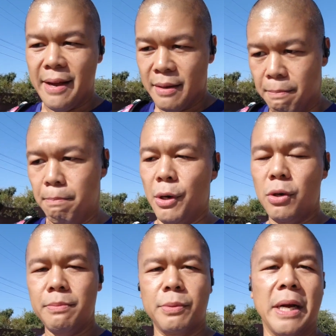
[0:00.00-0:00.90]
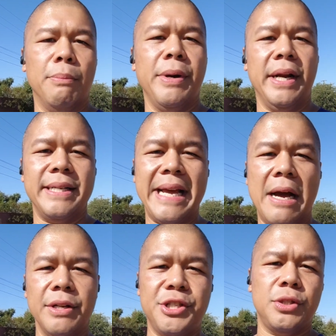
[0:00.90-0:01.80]
Boom, kind of bringing it down,
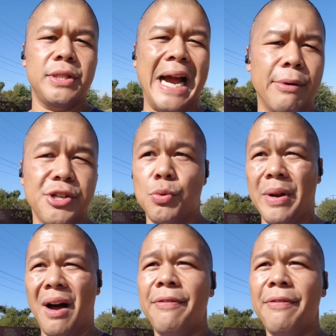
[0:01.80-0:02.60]
timer just went off.